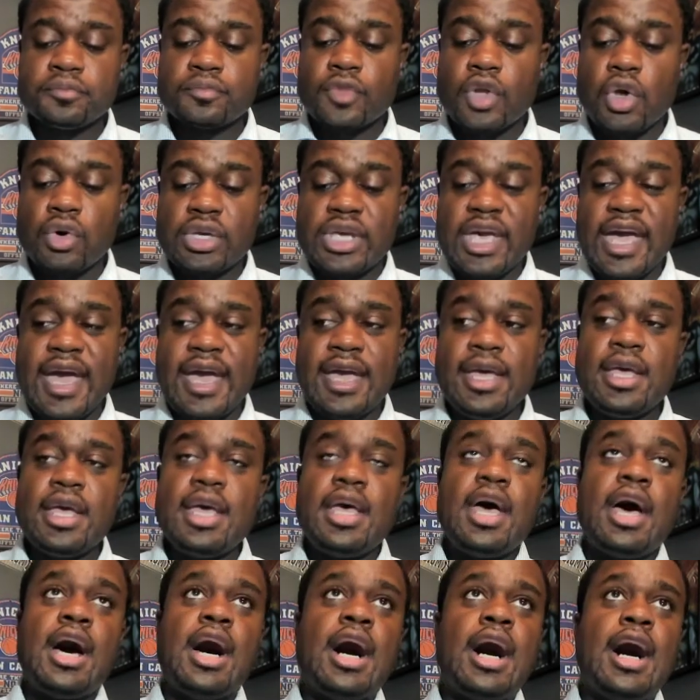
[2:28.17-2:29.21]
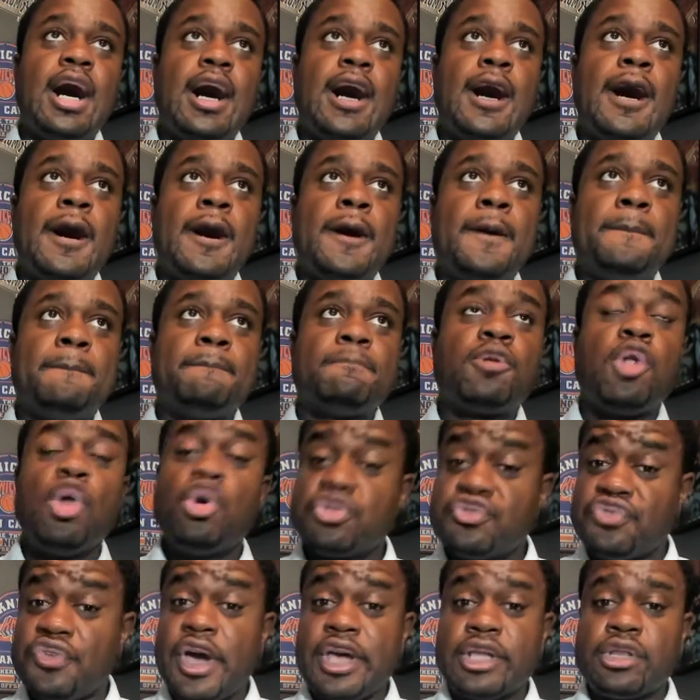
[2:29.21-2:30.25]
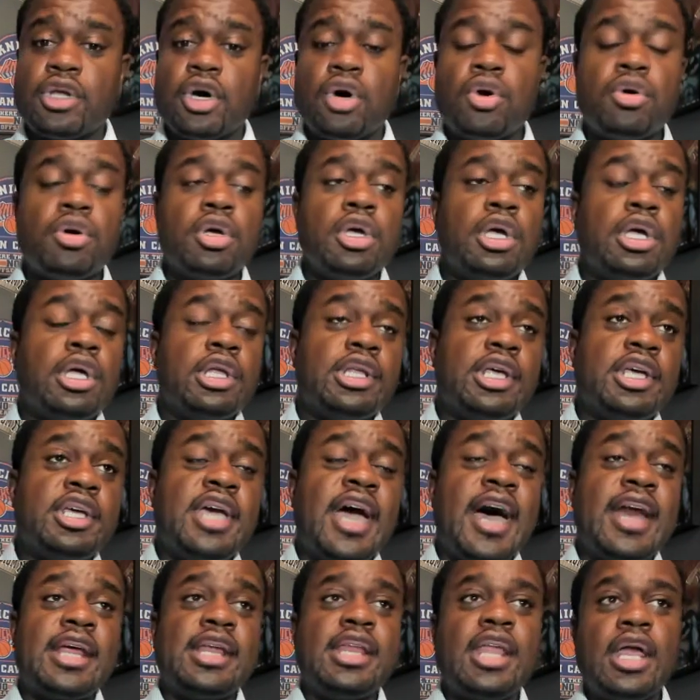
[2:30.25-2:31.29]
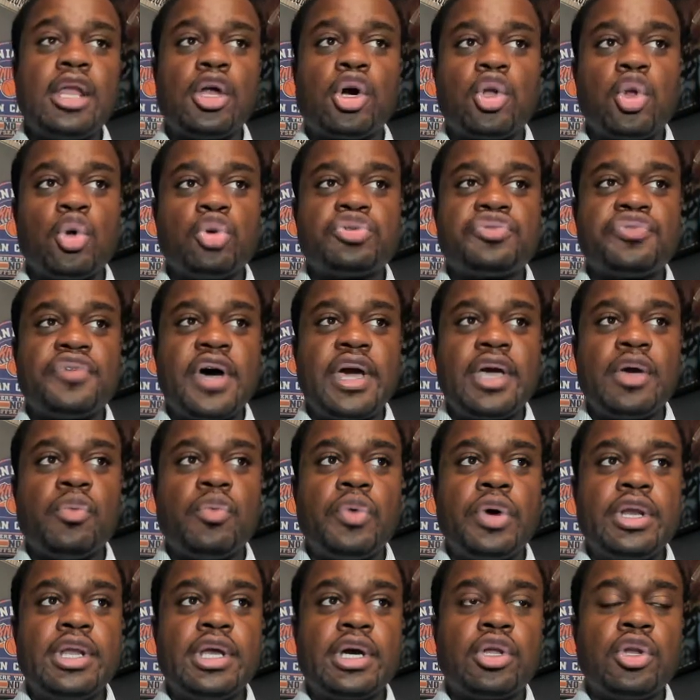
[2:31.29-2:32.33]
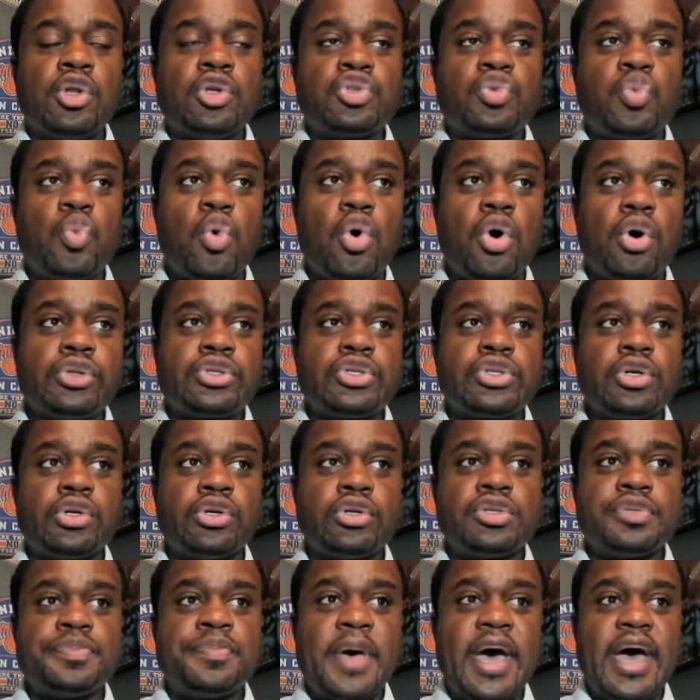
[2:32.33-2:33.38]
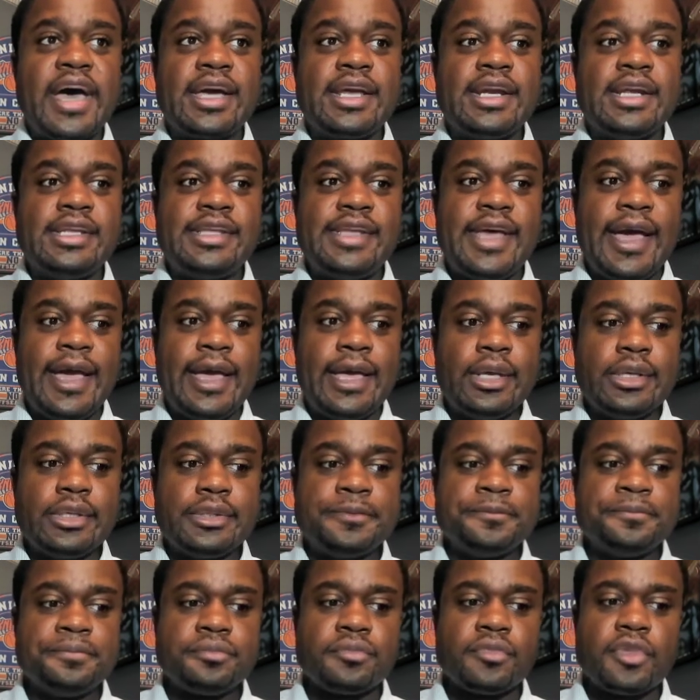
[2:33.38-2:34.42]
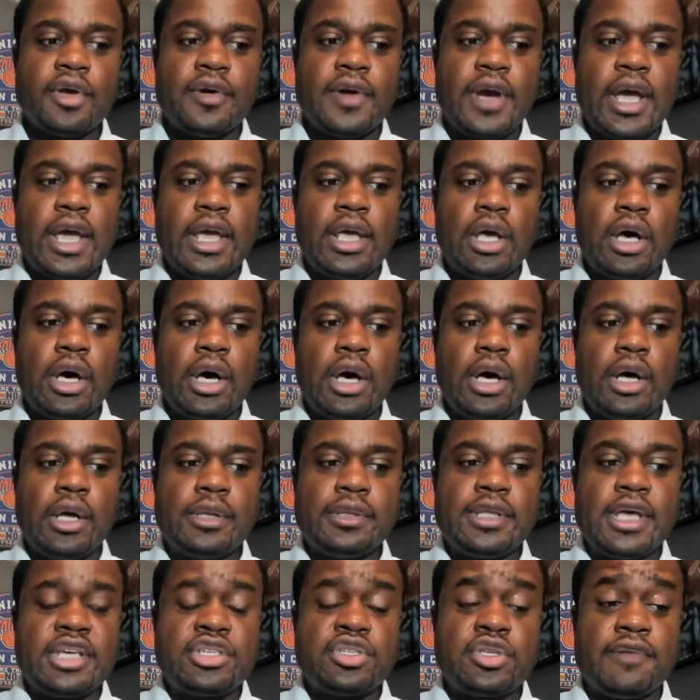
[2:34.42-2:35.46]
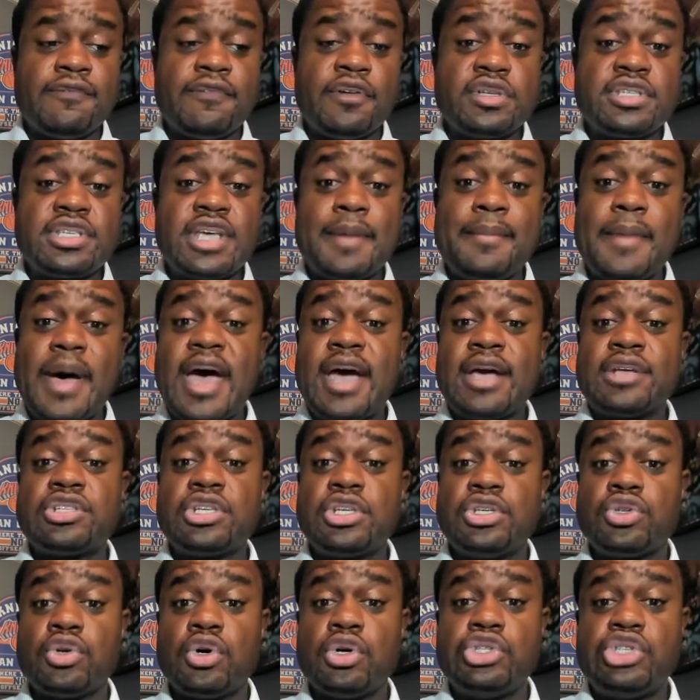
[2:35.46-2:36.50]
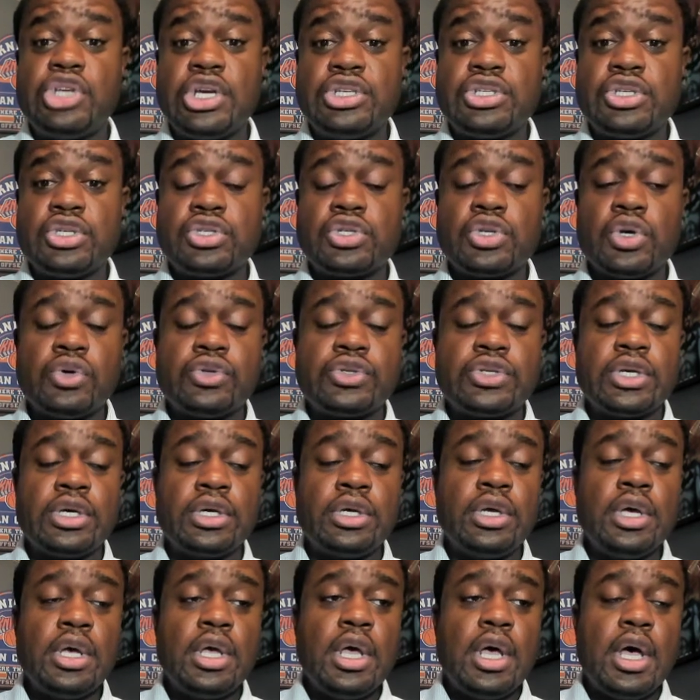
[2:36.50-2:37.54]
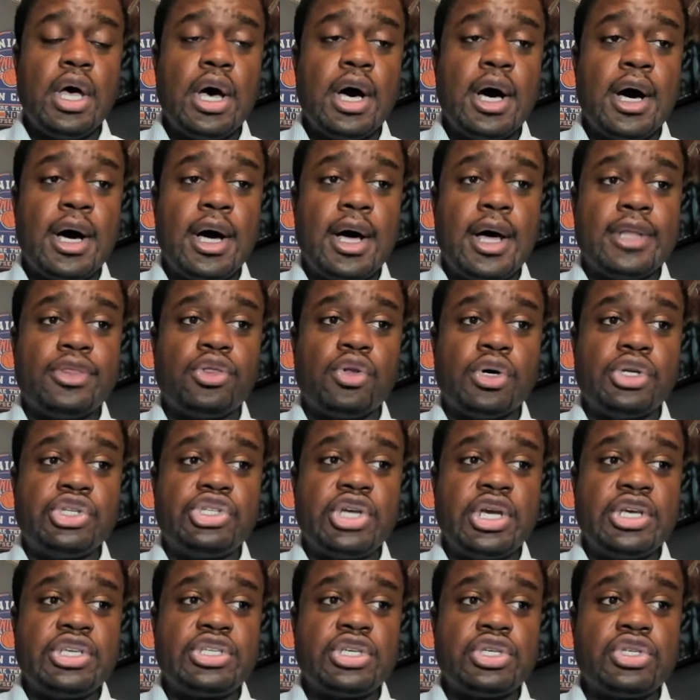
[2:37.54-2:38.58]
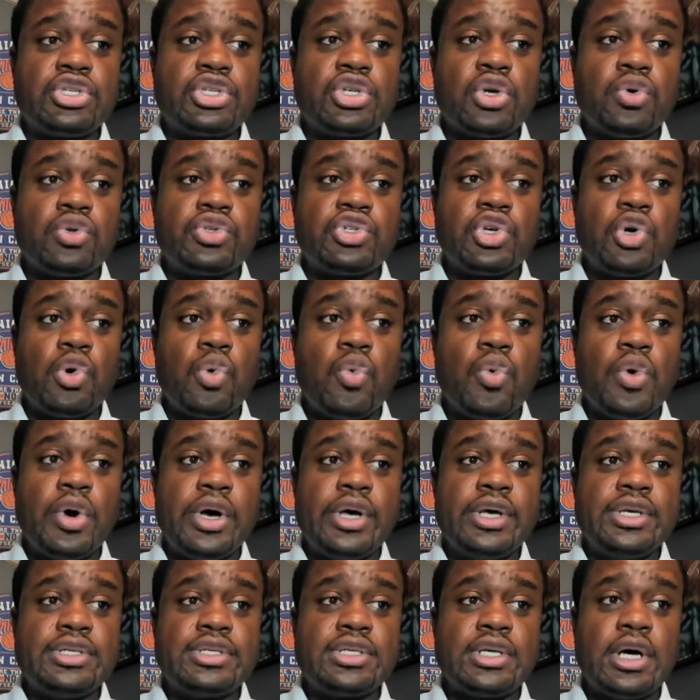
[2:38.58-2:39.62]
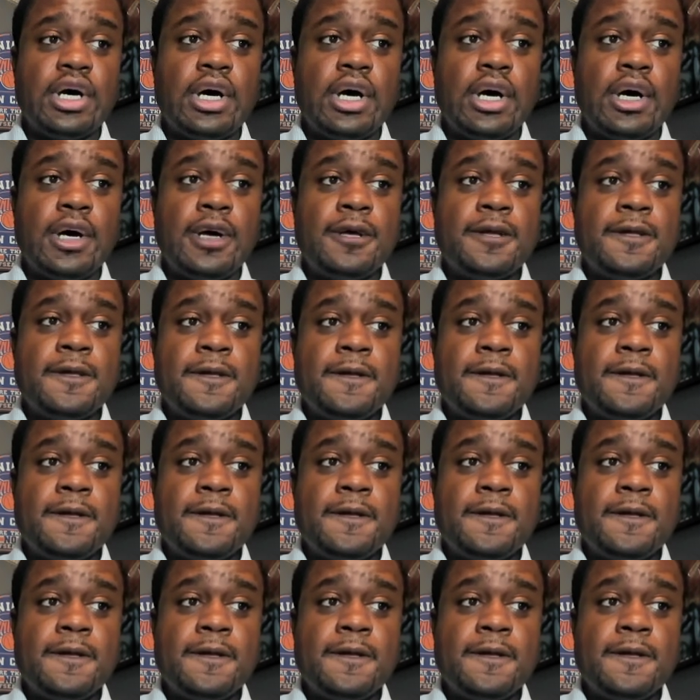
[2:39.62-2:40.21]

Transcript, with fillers: Okay, uh, close fight though. Then he had another close fight with Nicholas Walters back in the day. All right, uh, that's the first time I actually saw Jason Sosa. Uh, I thought Jason Sosa was. Uh,